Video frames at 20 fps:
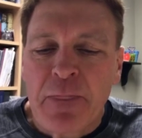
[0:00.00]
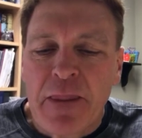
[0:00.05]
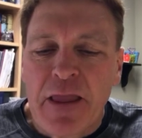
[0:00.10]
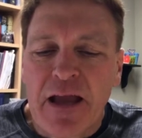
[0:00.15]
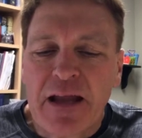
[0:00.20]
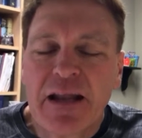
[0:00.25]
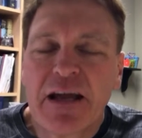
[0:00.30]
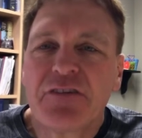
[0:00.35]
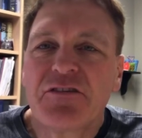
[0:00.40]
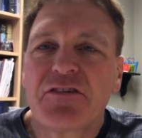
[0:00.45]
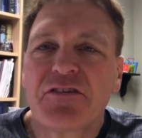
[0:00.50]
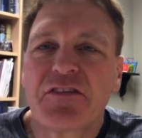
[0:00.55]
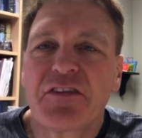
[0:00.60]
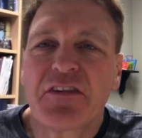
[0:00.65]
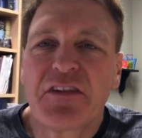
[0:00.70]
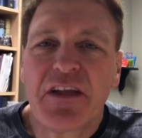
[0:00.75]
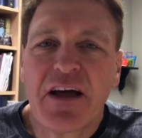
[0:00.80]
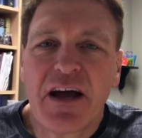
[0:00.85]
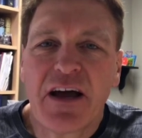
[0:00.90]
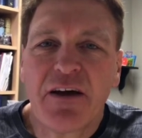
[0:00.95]
And I just
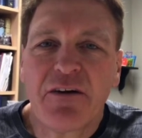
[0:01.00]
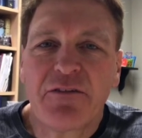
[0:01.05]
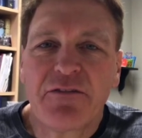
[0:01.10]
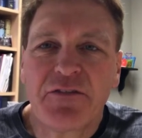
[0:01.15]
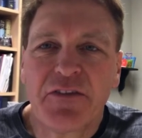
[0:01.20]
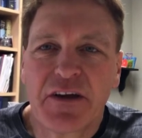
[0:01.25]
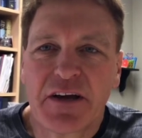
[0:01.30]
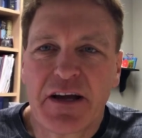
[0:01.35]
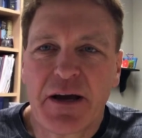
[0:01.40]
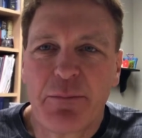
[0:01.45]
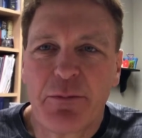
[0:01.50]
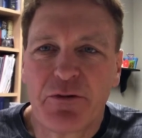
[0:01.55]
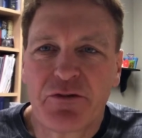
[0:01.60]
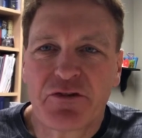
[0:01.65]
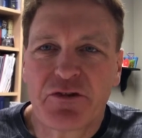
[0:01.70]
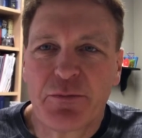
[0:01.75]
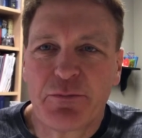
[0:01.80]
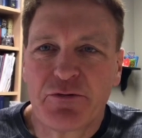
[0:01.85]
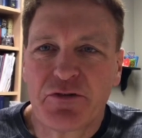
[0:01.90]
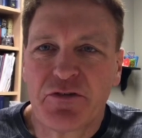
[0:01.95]
love the couple
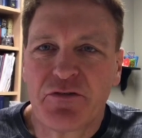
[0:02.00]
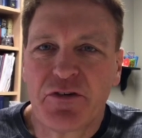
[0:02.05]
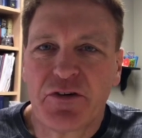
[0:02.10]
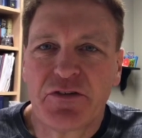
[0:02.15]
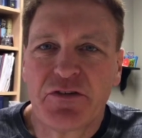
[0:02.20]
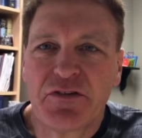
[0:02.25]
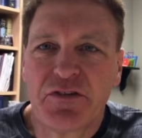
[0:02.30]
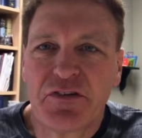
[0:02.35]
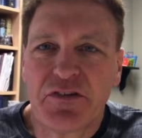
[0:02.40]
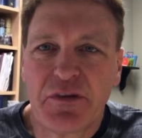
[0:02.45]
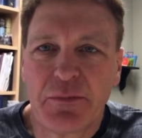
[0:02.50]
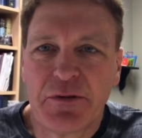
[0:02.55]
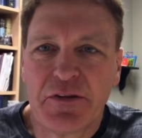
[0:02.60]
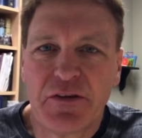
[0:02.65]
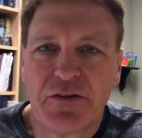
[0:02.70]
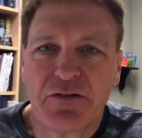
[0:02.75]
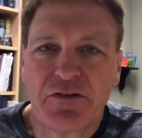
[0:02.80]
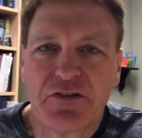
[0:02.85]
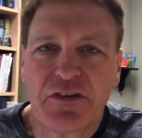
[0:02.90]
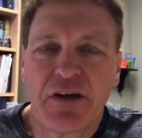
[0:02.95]
scripture verses. I mean,
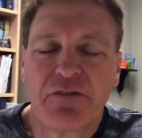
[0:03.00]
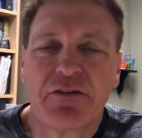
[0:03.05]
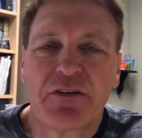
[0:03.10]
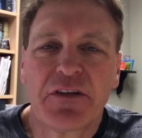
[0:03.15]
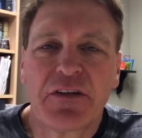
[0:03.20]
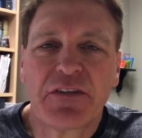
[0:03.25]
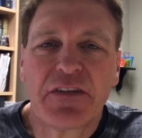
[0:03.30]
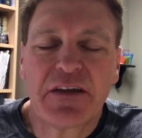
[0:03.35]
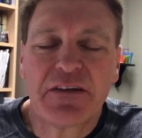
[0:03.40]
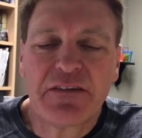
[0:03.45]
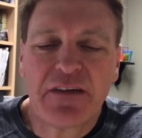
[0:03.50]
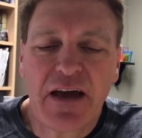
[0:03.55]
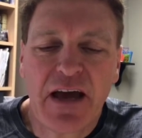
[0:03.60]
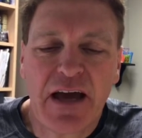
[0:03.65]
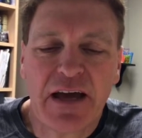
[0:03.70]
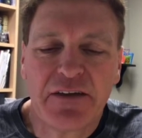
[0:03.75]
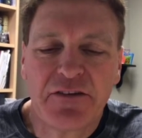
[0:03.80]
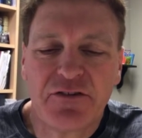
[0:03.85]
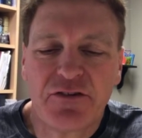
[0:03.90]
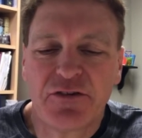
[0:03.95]
there's several that they
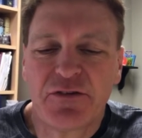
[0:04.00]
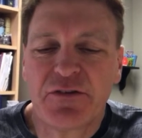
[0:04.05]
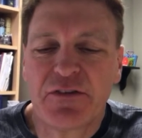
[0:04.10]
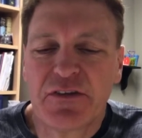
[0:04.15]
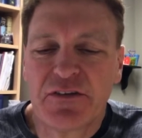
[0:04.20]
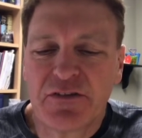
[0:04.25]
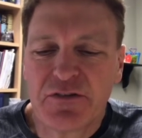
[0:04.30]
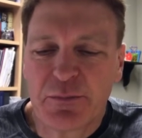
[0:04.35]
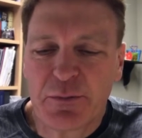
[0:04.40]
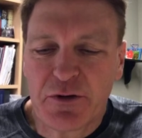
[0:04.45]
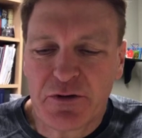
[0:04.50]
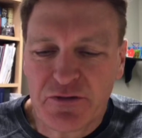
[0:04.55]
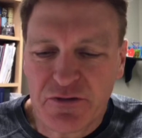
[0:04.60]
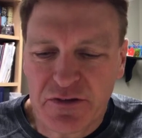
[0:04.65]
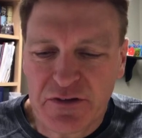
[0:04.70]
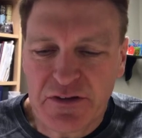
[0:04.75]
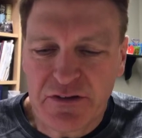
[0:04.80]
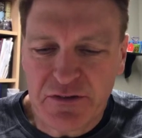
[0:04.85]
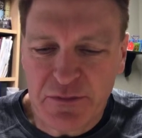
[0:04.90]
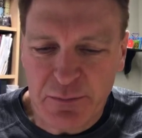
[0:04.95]
tie to this
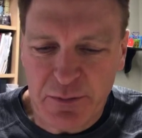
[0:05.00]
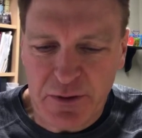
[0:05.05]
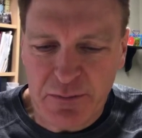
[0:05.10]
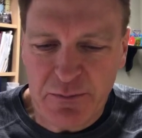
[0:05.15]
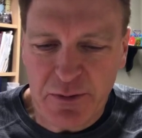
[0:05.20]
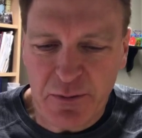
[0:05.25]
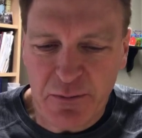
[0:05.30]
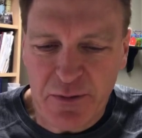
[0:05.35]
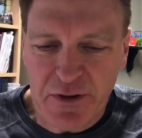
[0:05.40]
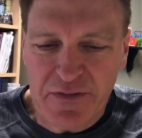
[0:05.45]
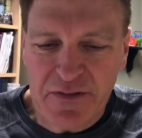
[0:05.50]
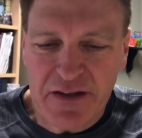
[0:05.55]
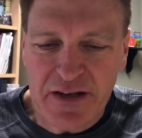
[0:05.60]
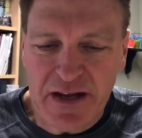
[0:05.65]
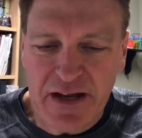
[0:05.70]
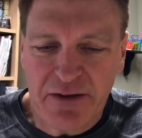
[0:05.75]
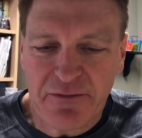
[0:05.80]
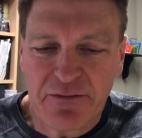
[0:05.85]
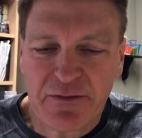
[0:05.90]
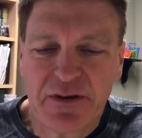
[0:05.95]
spiritual discipline, but one that
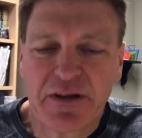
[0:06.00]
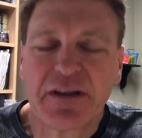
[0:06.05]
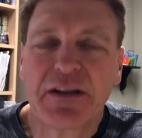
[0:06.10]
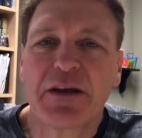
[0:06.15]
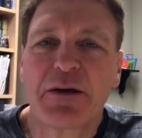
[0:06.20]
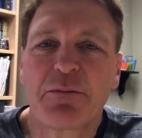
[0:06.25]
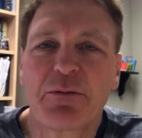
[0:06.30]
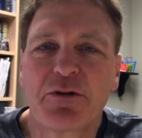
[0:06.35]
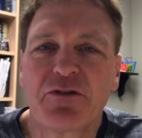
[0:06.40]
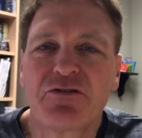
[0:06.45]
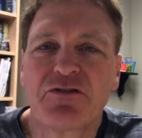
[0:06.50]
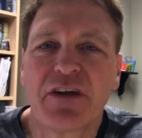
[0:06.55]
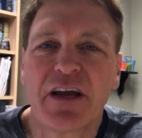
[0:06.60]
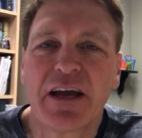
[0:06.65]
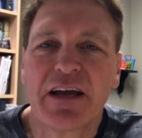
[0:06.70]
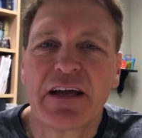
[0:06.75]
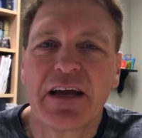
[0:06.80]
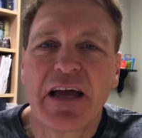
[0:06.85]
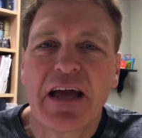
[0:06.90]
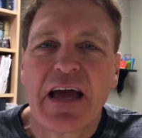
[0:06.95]
I really
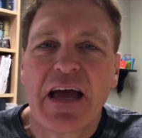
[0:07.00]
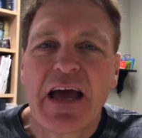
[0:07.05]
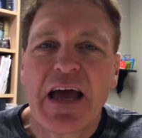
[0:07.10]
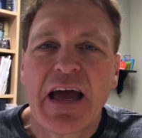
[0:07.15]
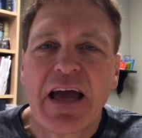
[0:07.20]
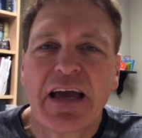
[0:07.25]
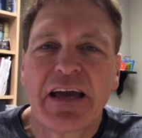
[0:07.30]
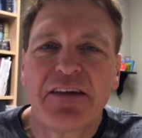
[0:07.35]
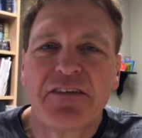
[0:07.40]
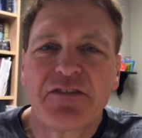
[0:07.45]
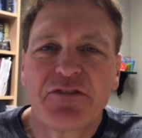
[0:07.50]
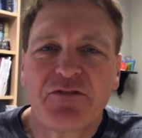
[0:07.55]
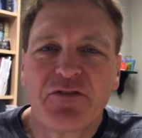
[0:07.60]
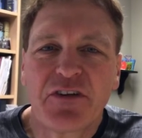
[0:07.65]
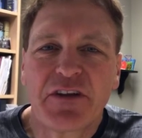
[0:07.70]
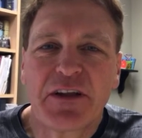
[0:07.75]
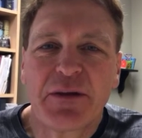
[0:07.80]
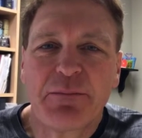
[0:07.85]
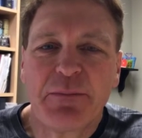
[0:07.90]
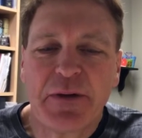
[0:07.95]
appreciate is
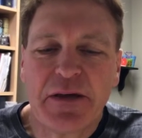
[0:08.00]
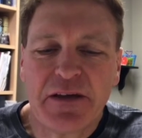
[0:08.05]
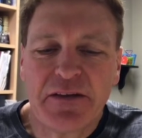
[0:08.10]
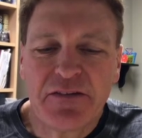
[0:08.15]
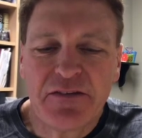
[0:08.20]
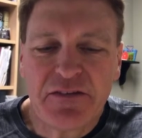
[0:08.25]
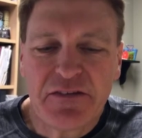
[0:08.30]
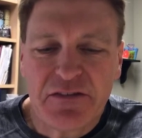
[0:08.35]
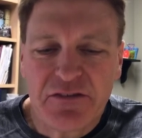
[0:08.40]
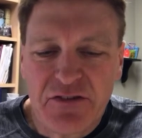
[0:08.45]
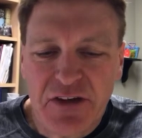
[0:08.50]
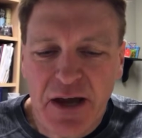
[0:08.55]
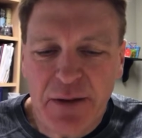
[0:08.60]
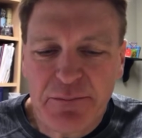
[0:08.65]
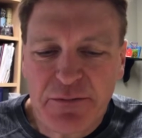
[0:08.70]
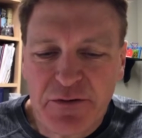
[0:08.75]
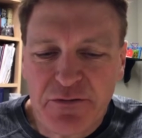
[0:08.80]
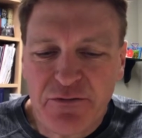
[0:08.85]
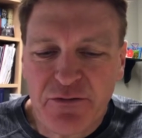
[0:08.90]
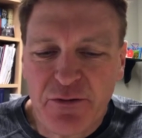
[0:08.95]
Philippians
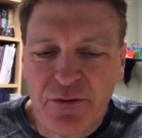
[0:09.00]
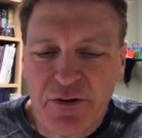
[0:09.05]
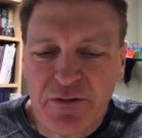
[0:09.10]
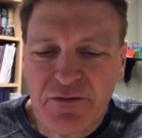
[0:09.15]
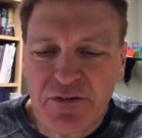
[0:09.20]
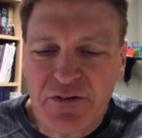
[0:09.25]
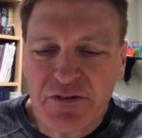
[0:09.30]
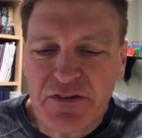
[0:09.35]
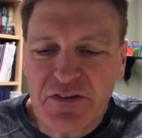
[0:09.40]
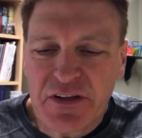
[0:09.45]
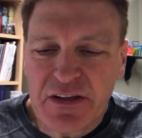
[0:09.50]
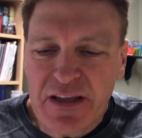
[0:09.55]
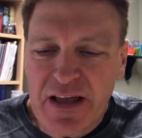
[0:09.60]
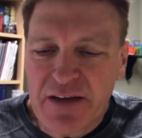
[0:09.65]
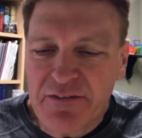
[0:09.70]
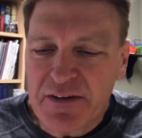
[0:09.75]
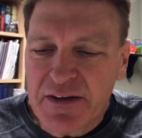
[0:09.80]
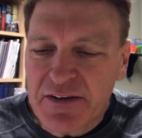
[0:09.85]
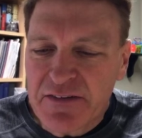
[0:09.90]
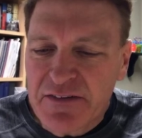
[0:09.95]
chapter 4, verse 11.